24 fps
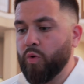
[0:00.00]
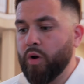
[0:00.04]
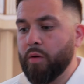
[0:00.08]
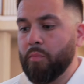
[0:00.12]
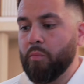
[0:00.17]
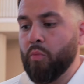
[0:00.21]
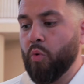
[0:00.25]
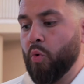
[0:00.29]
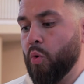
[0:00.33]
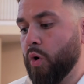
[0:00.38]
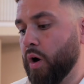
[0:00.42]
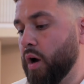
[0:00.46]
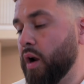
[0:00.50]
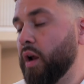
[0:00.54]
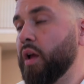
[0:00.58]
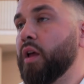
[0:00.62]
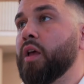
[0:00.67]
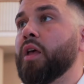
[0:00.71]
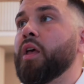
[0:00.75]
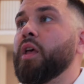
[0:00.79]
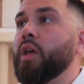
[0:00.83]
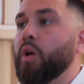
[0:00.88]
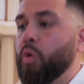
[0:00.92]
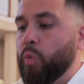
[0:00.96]
want more,
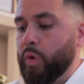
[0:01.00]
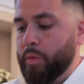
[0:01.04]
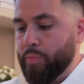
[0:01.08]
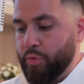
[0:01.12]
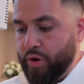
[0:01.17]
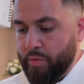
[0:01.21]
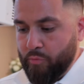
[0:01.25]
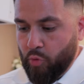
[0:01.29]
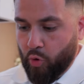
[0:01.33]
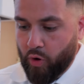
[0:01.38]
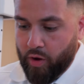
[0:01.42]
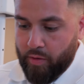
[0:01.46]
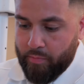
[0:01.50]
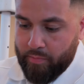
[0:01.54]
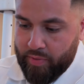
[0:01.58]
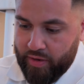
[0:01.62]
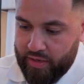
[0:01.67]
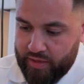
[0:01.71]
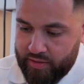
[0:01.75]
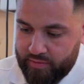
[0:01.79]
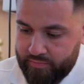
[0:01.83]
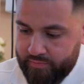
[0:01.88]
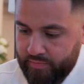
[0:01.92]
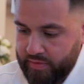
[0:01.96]
we bring more,
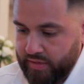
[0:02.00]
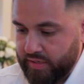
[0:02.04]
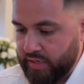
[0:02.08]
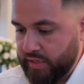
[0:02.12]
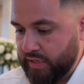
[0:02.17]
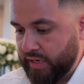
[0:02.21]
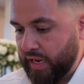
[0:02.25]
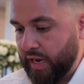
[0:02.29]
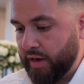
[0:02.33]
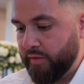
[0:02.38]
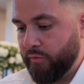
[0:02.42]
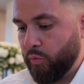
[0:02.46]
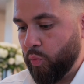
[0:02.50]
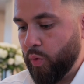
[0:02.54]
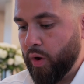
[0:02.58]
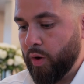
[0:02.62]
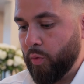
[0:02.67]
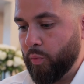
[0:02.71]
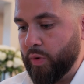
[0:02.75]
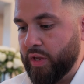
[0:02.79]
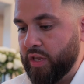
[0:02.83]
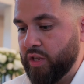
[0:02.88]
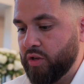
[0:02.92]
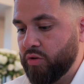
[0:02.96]
but this is kind of
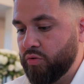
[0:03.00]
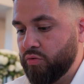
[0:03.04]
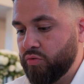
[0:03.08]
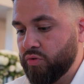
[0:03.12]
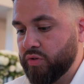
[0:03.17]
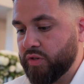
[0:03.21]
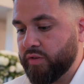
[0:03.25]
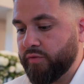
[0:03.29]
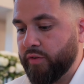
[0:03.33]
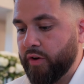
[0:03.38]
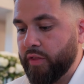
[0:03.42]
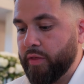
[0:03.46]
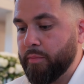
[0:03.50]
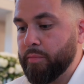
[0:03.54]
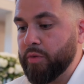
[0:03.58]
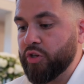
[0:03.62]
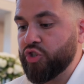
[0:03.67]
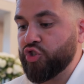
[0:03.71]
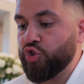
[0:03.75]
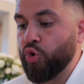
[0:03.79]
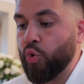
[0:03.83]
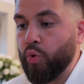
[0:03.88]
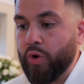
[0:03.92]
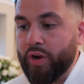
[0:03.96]
what we use for the
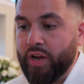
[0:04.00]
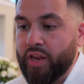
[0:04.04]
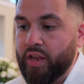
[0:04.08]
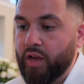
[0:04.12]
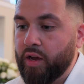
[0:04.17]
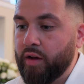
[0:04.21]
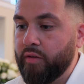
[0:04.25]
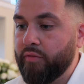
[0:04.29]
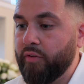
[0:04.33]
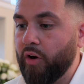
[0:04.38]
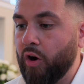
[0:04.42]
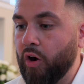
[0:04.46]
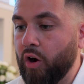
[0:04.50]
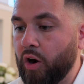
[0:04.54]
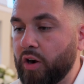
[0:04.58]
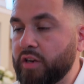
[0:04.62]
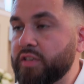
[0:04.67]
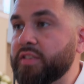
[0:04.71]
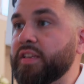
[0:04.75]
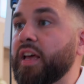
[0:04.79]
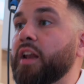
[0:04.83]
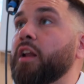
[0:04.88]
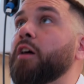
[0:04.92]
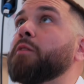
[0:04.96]
majority of our
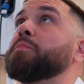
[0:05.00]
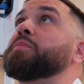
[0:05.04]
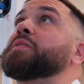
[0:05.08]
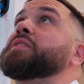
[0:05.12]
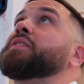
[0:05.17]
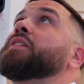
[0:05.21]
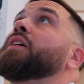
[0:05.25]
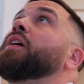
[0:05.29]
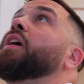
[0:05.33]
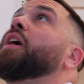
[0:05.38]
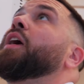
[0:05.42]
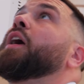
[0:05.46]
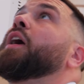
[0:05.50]
setups.